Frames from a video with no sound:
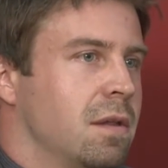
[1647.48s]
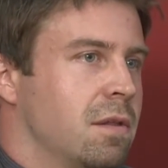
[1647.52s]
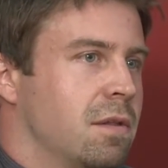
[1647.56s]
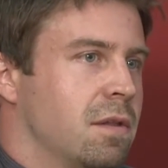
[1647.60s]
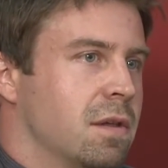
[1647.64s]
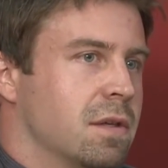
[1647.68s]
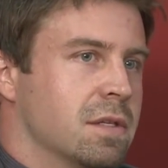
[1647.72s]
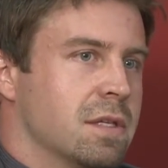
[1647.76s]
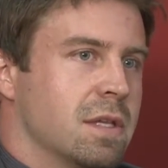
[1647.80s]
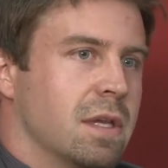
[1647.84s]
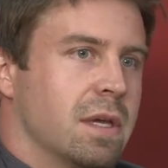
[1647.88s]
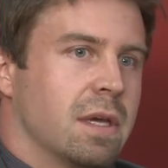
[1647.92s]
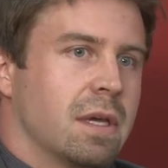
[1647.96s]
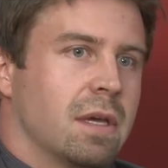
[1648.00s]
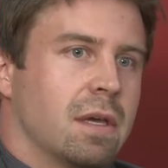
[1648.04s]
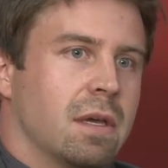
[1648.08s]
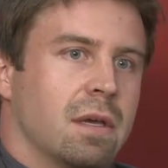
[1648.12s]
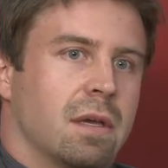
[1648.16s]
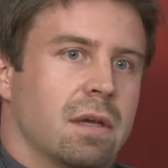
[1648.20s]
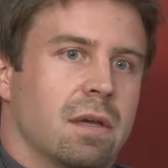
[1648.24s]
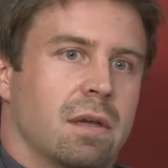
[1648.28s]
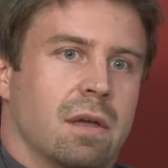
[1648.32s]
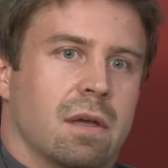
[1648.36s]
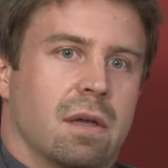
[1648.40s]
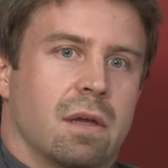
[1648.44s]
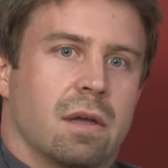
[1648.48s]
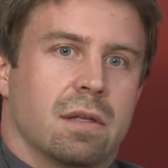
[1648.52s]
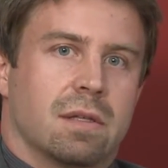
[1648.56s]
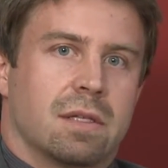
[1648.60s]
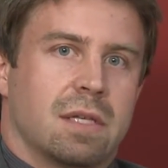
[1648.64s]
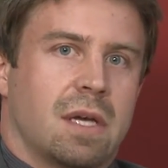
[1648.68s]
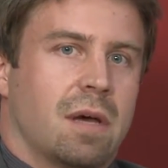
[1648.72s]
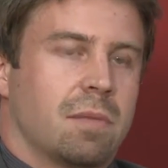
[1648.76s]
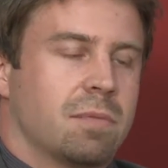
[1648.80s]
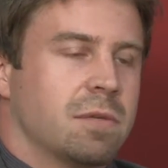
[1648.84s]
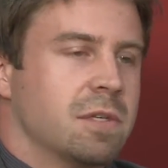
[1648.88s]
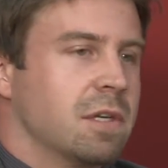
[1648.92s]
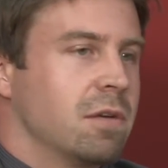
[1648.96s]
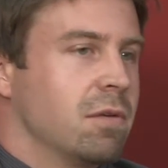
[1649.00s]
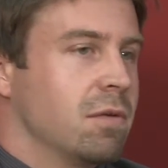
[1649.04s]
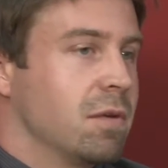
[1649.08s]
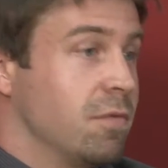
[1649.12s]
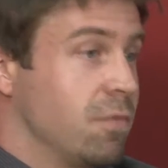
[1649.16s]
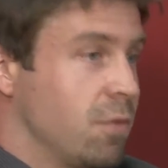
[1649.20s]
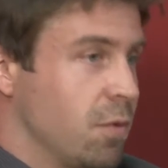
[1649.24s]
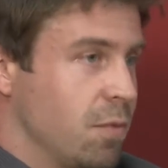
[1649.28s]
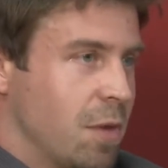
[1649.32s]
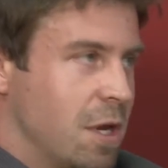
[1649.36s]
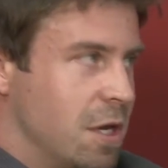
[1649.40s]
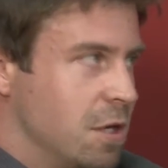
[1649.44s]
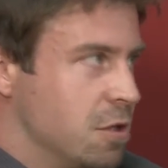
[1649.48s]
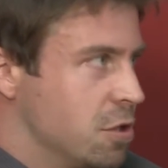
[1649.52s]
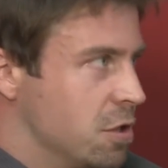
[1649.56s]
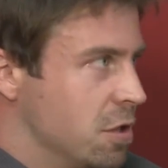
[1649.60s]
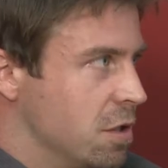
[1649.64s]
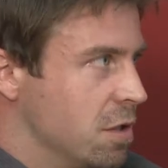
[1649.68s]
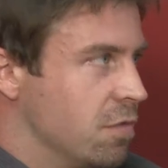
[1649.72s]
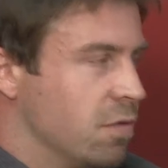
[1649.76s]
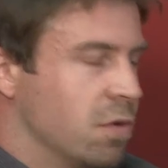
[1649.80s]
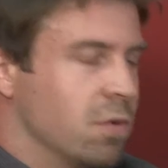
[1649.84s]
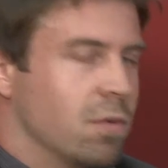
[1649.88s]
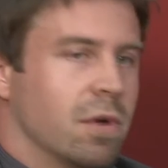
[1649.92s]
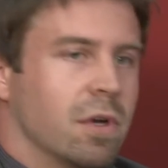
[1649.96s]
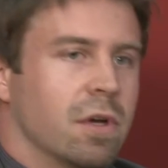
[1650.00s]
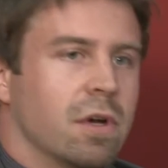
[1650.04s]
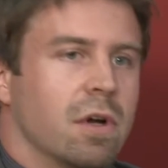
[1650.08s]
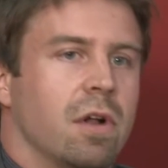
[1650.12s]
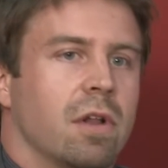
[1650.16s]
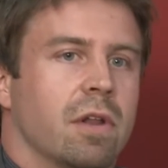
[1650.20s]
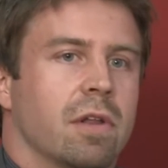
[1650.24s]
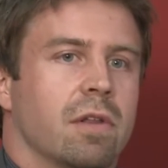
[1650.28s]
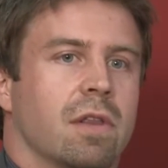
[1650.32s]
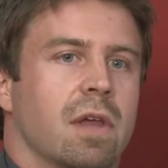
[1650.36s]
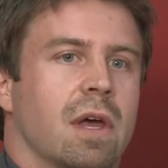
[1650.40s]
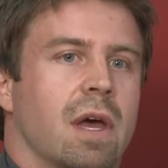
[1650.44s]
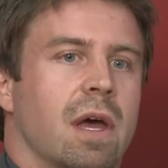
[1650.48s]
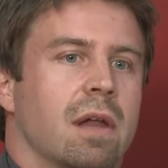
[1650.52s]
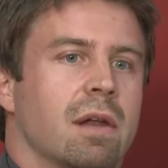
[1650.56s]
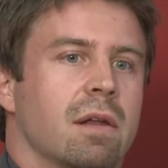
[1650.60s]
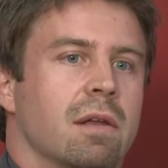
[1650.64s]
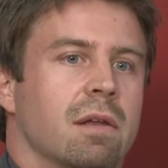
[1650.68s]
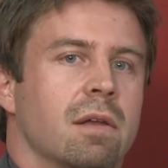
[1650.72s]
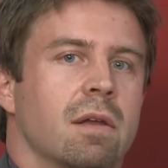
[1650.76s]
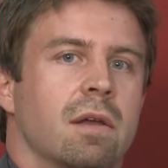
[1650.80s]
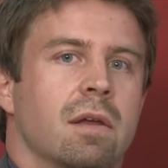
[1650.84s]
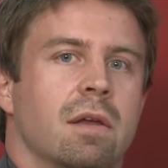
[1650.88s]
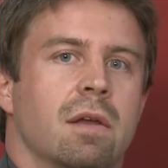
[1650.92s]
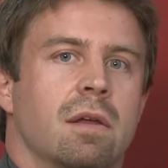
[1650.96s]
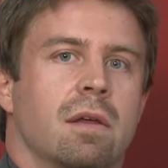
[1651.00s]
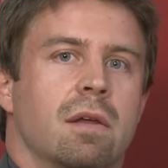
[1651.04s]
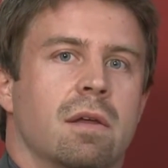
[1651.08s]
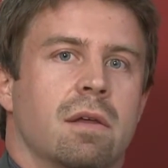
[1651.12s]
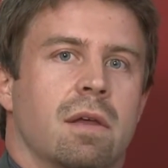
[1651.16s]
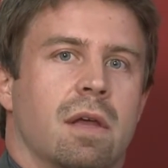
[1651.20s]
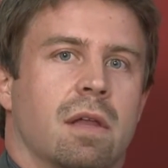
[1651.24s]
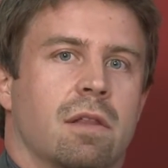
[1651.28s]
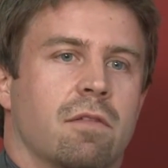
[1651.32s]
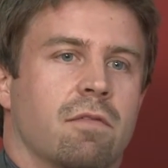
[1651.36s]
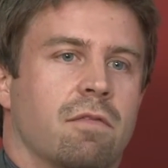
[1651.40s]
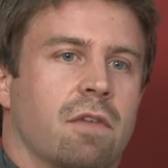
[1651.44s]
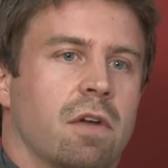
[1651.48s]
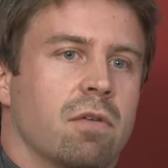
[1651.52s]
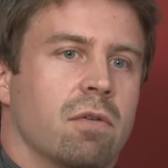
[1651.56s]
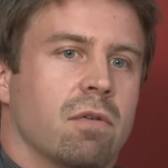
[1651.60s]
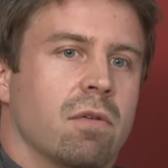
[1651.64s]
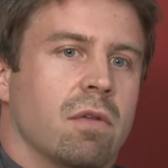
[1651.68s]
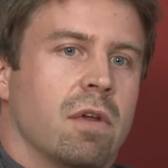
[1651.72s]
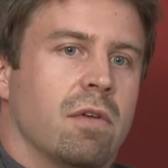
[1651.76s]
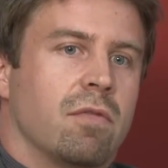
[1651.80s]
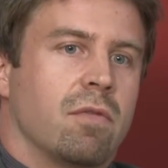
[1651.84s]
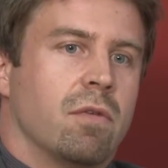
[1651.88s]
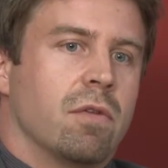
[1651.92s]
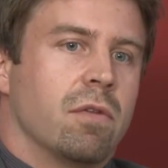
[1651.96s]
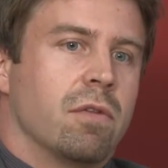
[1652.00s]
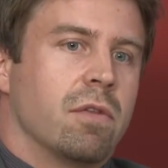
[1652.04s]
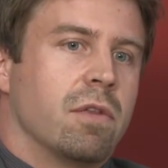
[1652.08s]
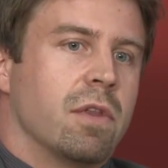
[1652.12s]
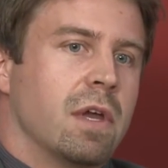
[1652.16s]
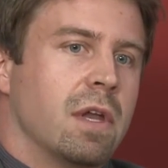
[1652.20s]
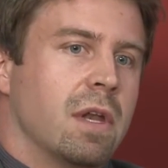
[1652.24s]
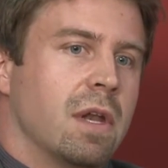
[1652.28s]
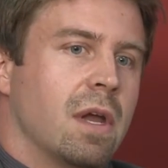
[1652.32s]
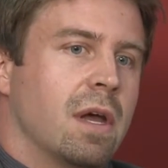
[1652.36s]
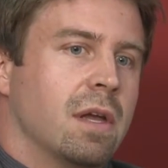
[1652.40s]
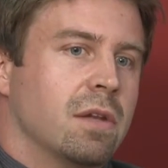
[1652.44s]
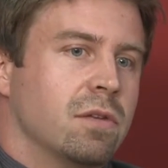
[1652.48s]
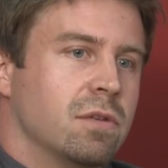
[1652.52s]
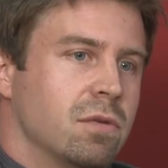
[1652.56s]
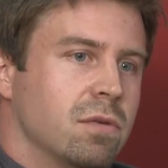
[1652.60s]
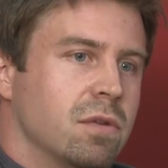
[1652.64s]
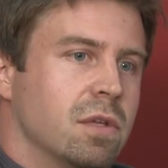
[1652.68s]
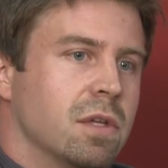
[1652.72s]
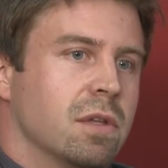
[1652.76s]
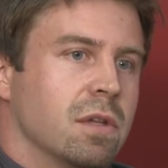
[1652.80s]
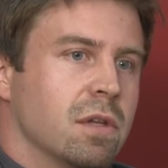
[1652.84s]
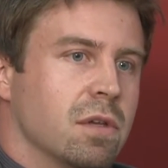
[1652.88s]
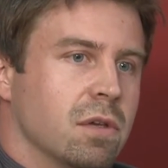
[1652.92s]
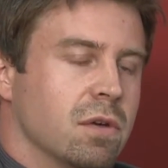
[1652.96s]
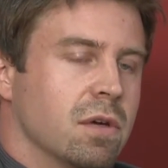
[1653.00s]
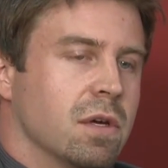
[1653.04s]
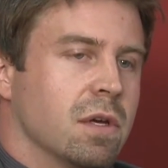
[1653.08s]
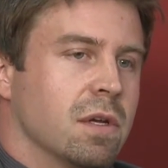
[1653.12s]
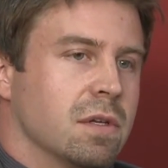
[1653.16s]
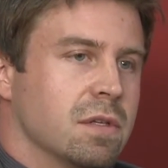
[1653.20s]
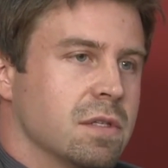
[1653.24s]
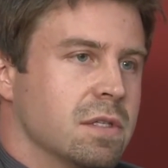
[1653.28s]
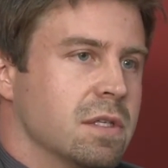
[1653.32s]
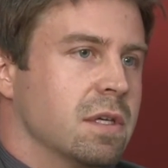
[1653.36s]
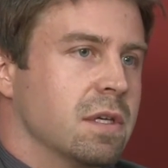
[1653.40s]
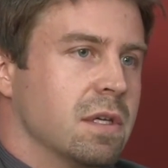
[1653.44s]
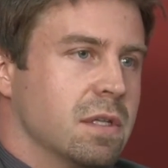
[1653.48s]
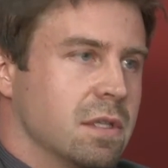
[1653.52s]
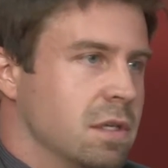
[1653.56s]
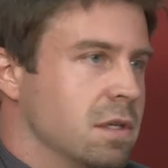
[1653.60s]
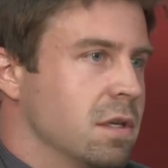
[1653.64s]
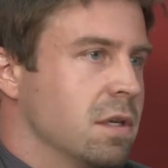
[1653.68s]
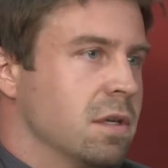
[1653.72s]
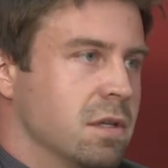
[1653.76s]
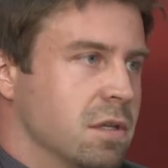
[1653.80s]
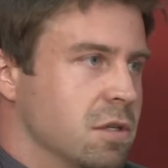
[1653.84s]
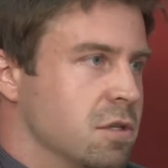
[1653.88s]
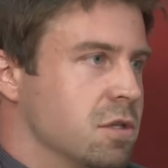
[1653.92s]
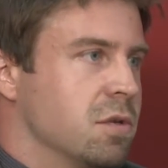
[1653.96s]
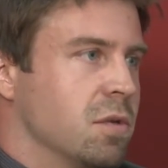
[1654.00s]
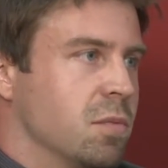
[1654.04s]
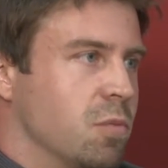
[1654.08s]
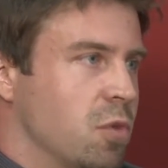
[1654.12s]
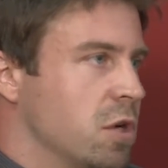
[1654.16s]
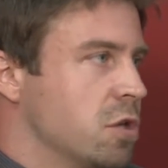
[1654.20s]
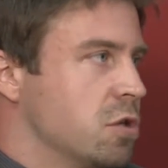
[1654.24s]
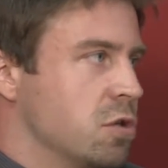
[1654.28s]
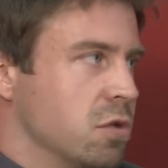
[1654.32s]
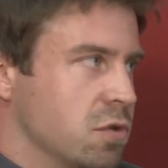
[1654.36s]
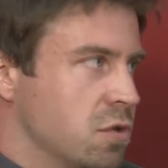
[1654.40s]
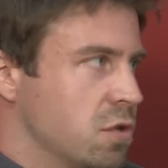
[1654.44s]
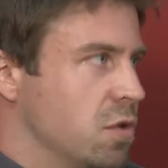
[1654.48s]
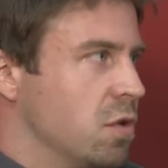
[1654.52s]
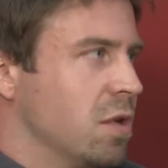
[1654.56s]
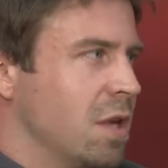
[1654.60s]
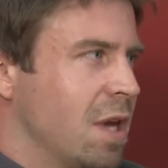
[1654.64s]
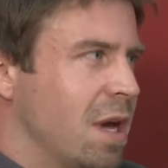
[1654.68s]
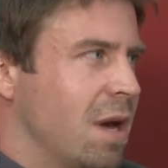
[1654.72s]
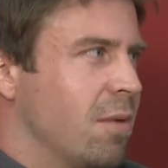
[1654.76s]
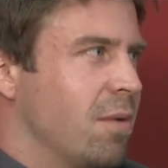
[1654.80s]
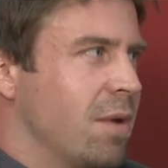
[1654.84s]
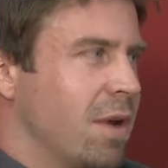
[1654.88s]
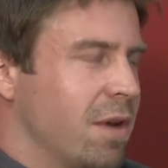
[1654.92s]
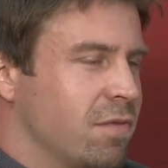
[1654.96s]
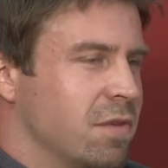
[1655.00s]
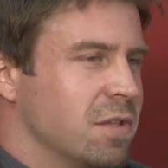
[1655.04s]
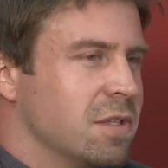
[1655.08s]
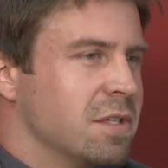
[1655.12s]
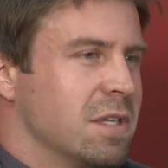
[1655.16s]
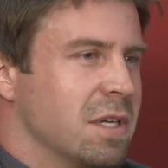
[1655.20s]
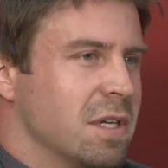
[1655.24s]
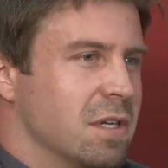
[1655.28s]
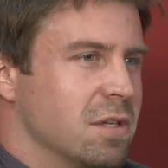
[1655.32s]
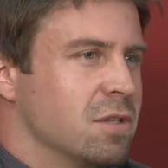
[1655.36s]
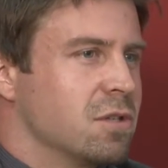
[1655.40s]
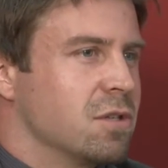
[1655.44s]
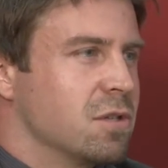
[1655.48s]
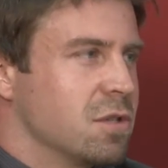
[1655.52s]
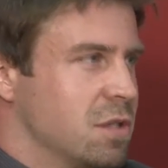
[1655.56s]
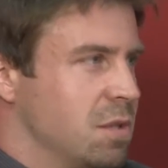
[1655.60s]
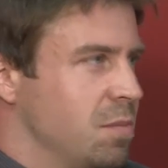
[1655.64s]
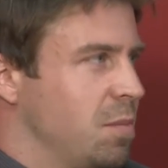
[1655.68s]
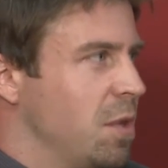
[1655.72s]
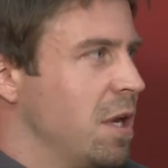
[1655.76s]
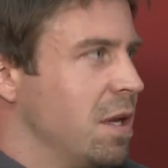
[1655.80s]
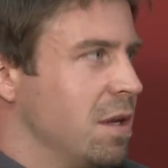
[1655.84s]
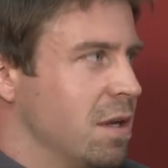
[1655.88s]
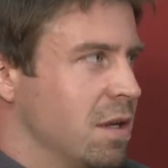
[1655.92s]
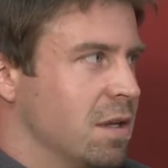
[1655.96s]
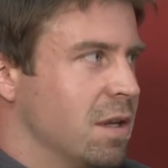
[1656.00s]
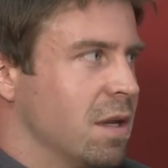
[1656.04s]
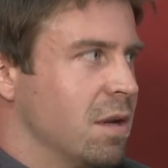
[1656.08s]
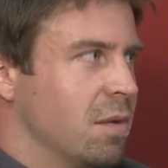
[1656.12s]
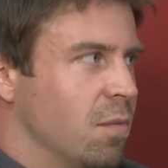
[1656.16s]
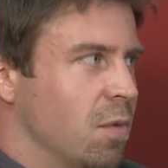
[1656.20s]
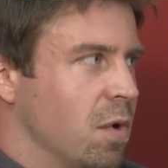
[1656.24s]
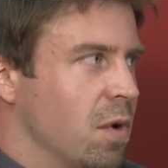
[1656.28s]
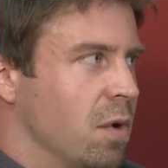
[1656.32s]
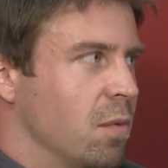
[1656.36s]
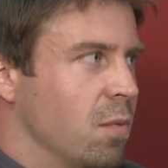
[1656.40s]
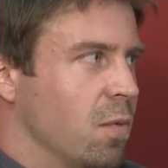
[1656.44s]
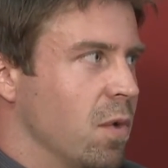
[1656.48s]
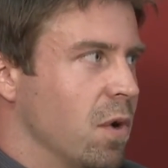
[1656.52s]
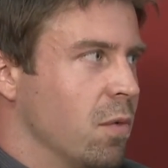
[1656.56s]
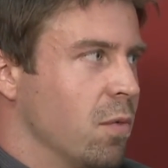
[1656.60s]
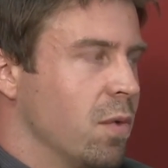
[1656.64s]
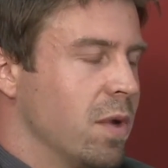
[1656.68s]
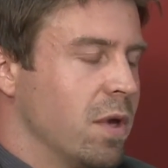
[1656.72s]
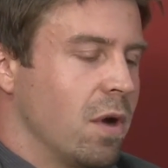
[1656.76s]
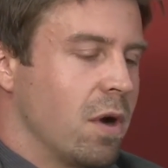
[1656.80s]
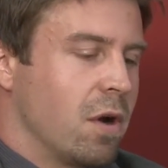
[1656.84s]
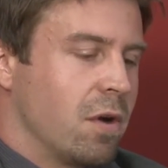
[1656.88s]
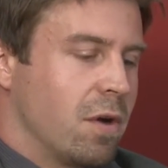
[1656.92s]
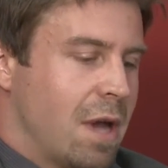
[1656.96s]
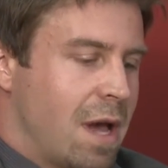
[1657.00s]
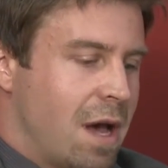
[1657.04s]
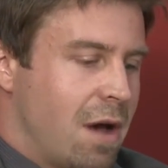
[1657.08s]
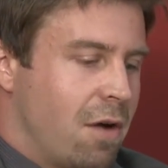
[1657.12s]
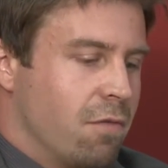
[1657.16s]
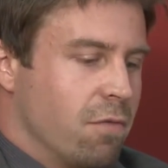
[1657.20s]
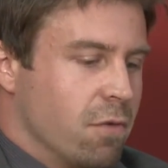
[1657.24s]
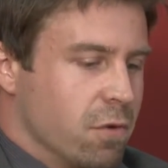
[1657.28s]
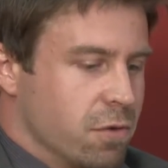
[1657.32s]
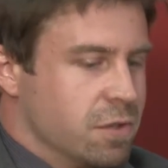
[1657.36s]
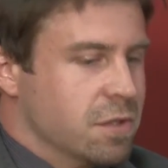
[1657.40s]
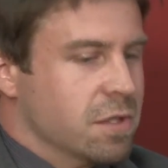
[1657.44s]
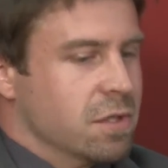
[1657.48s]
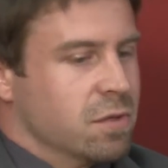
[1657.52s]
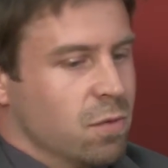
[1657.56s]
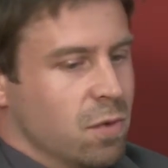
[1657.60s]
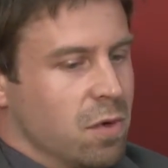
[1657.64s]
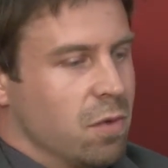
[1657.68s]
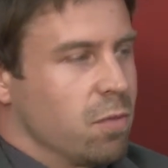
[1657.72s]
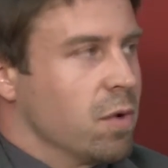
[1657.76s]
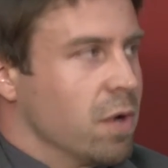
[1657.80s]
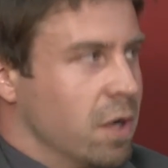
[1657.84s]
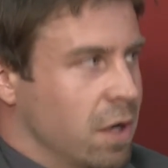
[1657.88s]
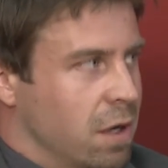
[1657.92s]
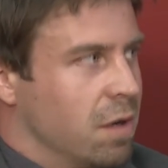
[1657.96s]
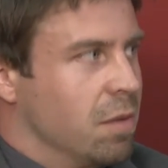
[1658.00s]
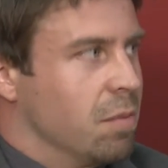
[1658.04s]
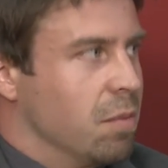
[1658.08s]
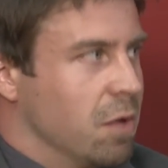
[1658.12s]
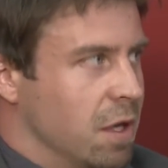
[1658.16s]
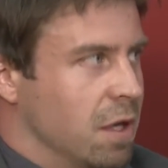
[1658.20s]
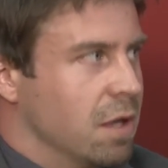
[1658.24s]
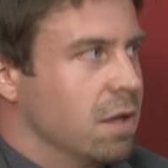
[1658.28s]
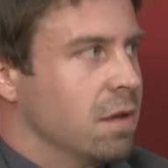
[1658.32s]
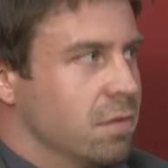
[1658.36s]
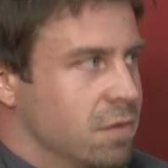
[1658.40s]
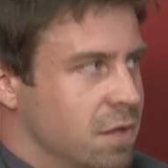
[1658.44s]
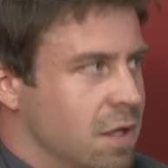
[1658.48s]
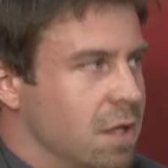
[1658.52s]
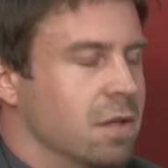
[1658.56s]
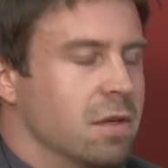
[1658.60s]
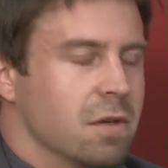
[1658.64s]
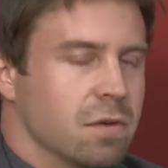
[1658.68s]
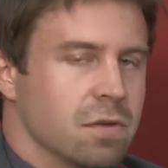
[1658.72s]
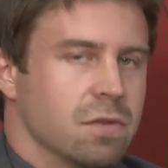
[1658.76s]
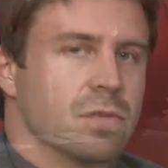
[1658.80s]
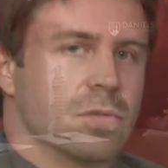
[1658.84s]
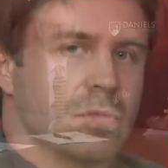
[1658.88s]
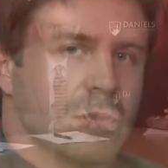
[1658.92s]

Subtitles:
things like top secret information, if you want to call it that, at the federal level, then I do think that you're going to see additional pressure. So yeah, I would have to say it's just dependent on where we are now versus where we're going to be 10 years